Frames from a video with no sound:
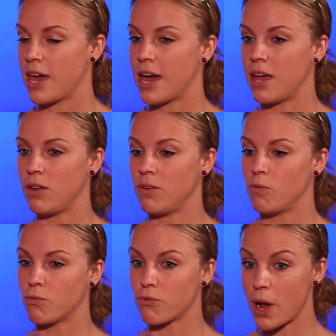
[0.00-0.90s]

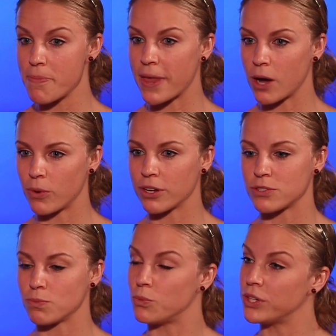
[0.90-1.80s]
And from that, we got
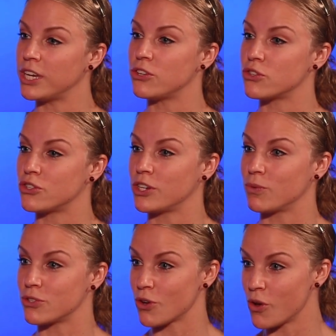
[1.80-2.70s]
some really interesting
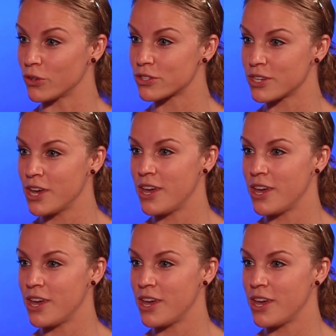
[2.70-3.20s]
results.